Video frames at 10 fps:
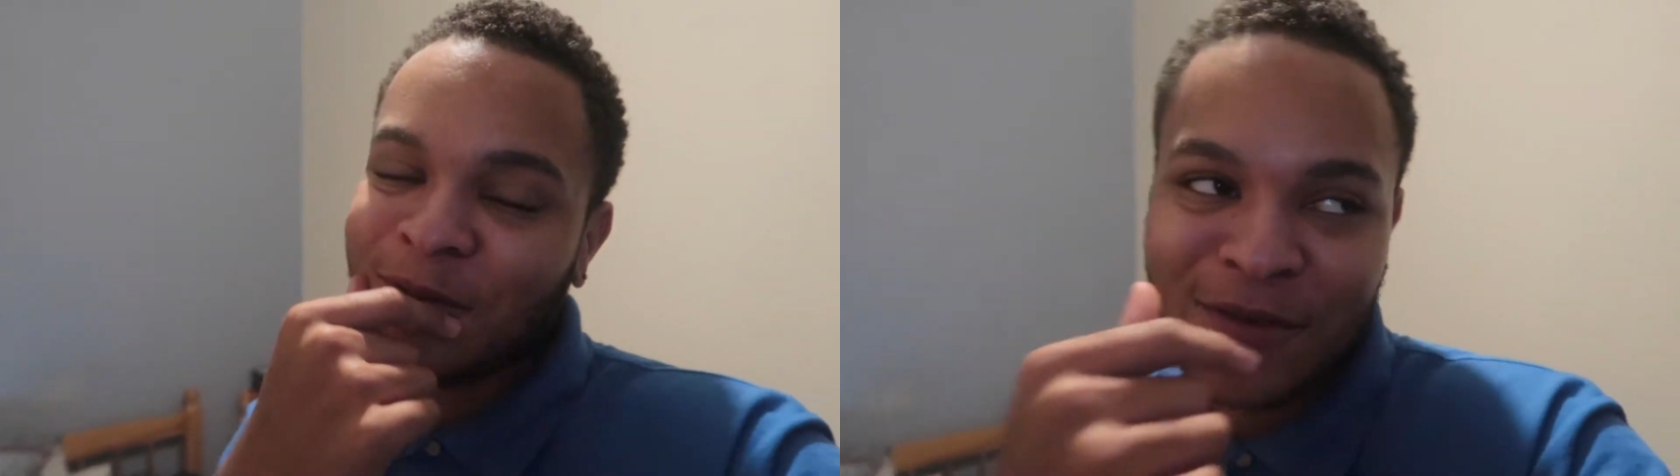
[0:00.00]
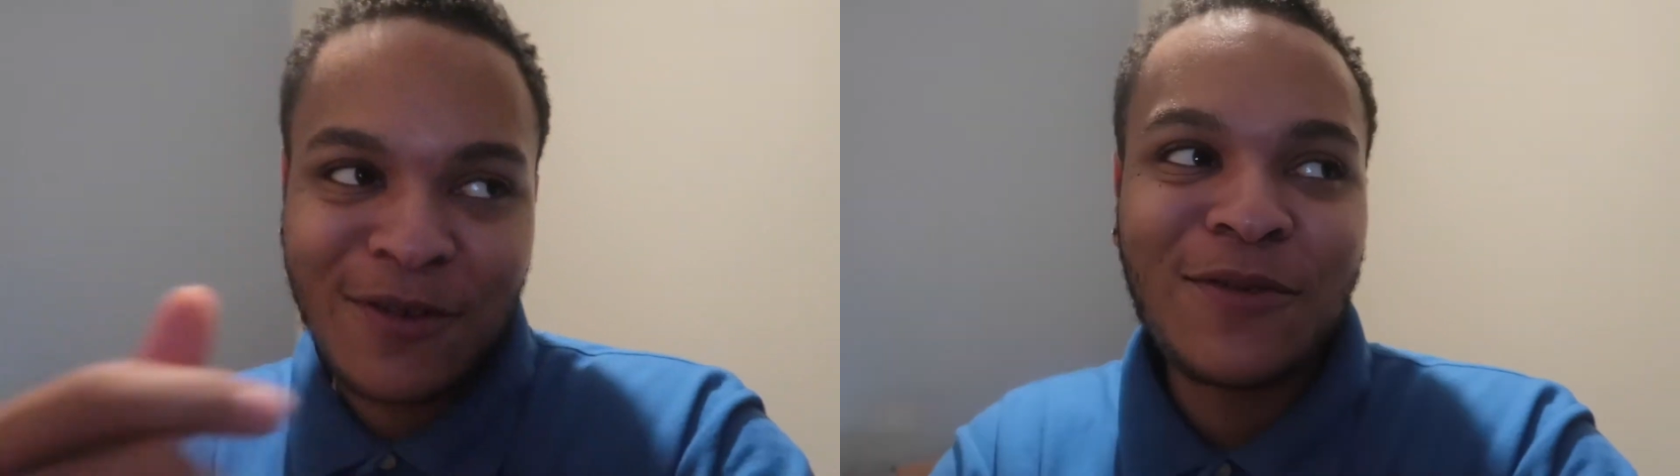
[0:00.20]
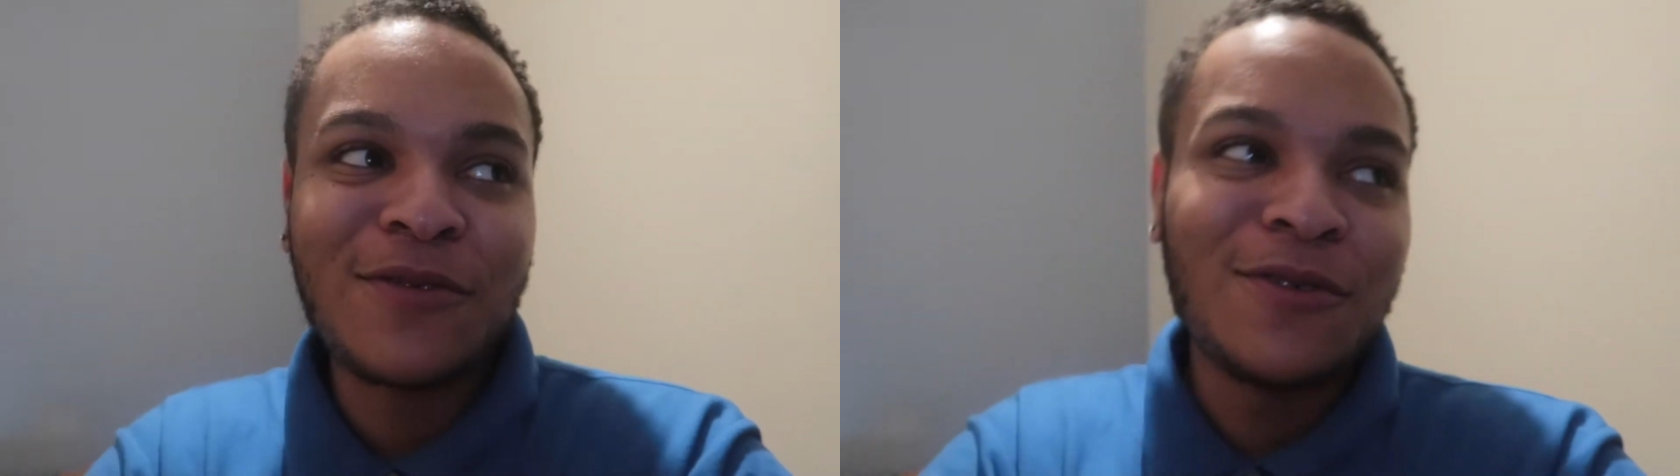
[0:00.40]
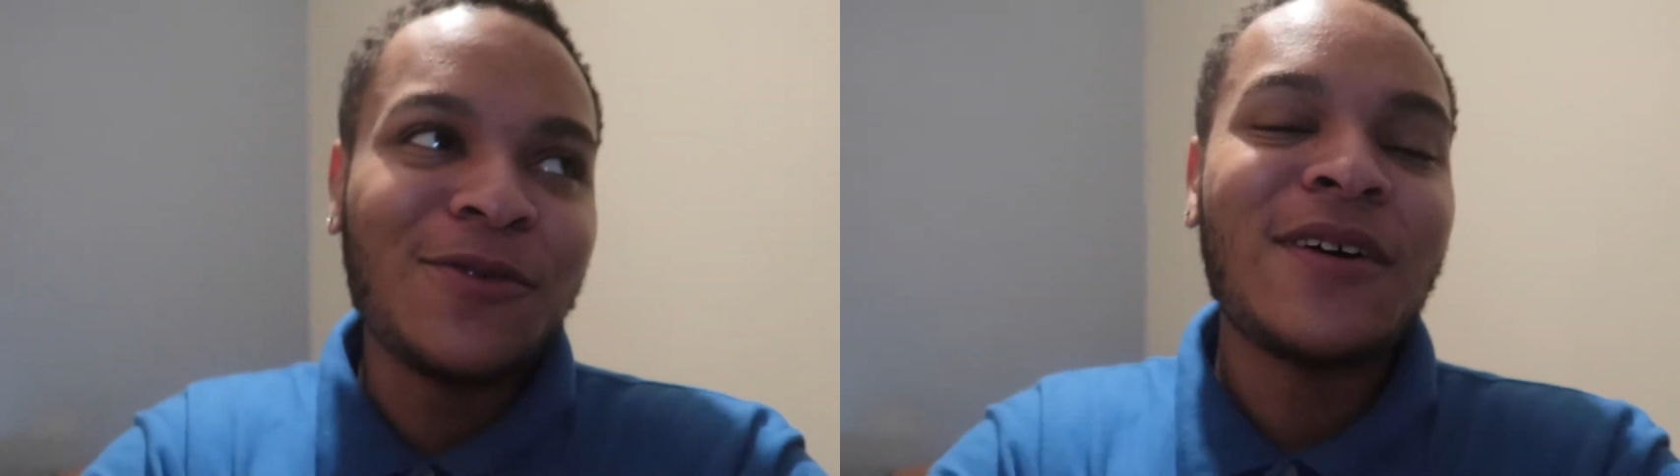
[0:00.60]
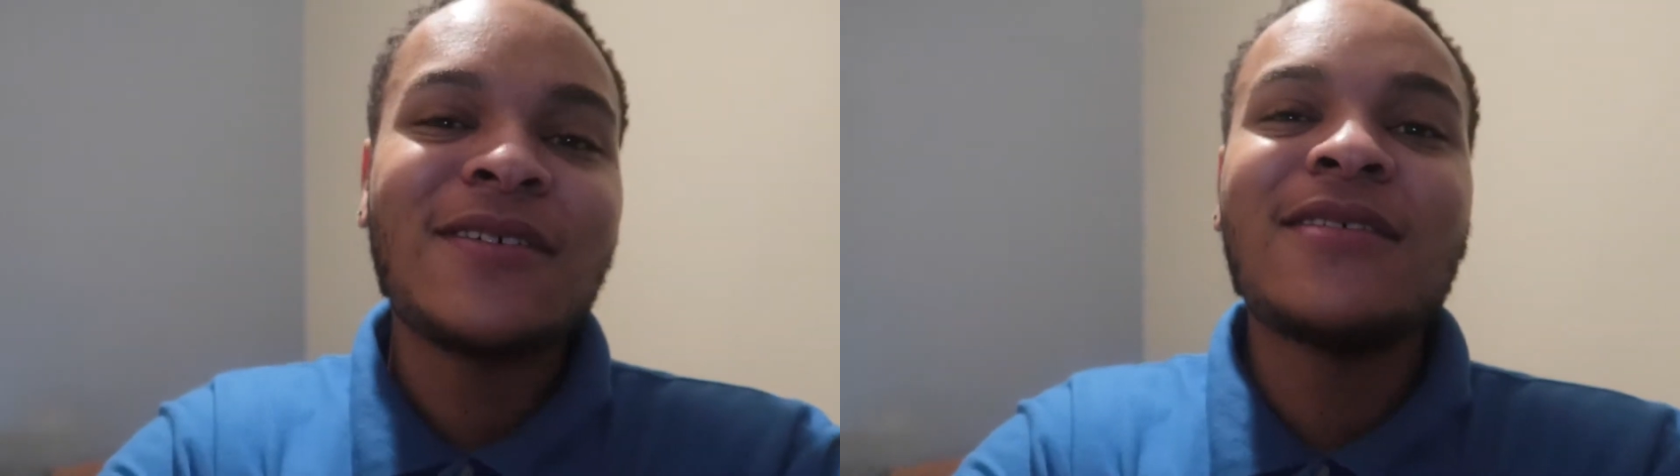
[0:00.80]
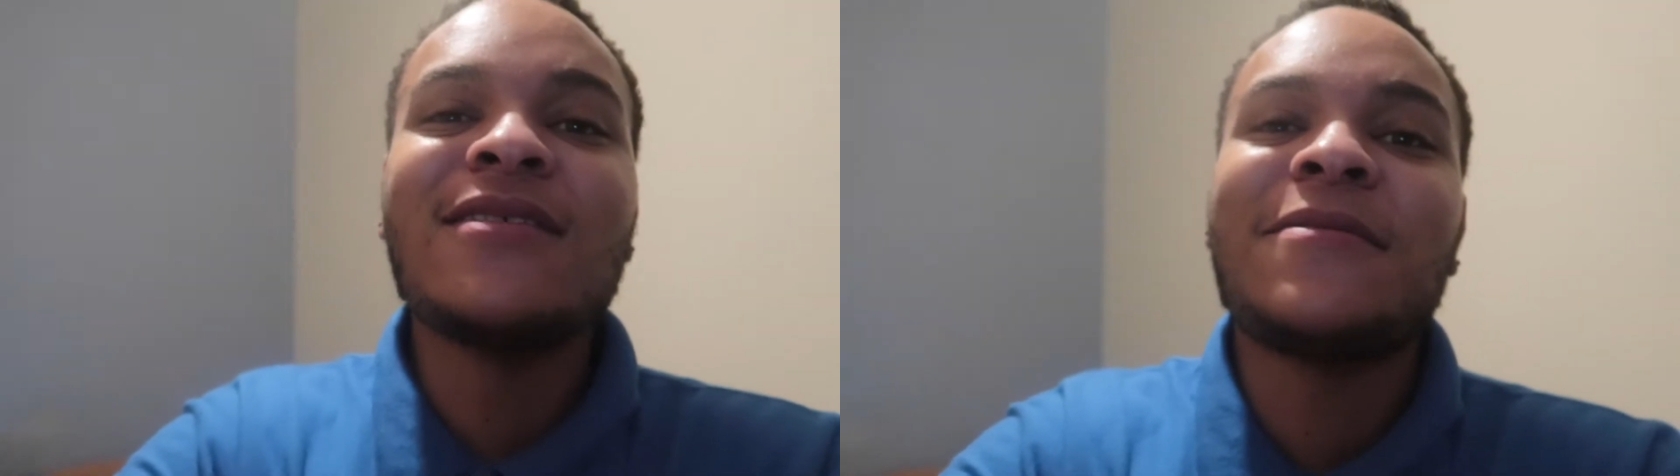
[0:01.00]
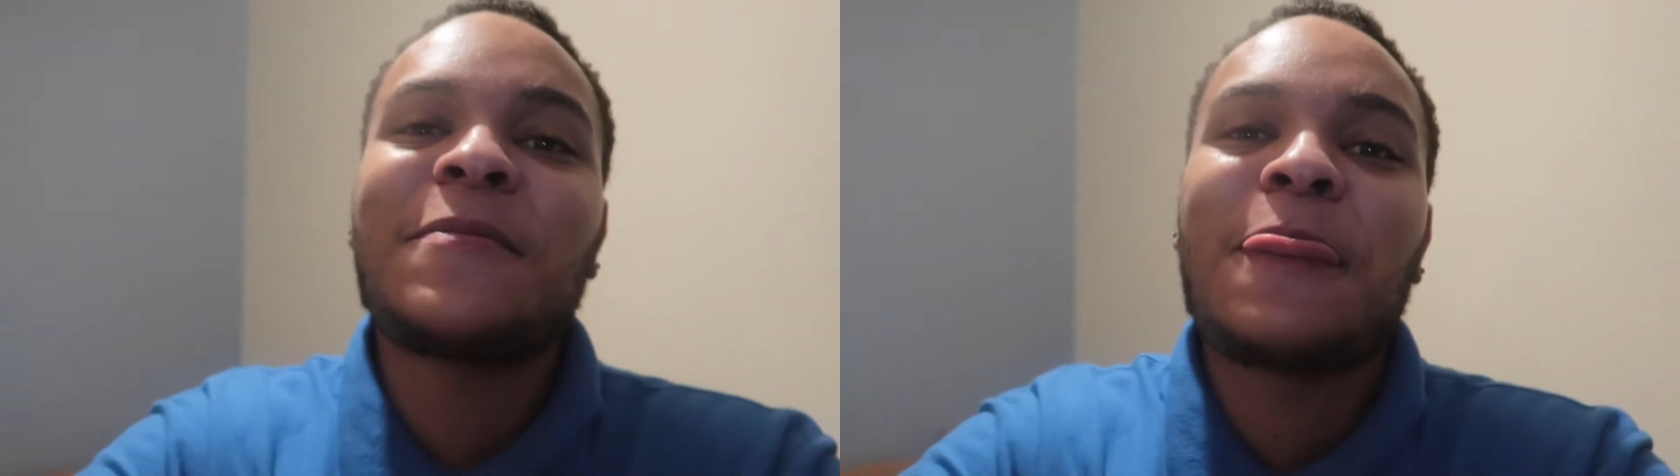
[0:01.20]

few questions.